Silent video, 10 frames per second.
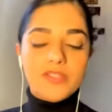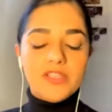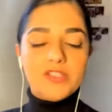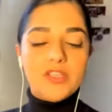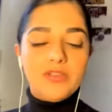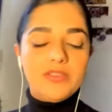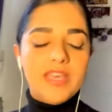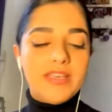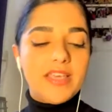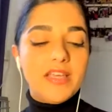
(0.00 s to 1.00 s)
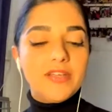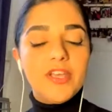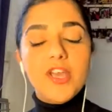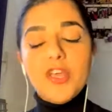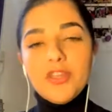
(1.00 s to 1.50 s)
and so they can
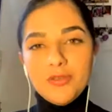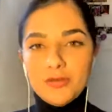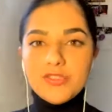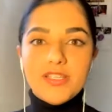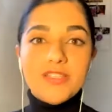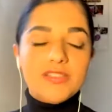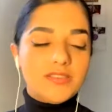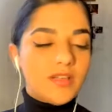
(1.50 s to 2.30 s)
use it,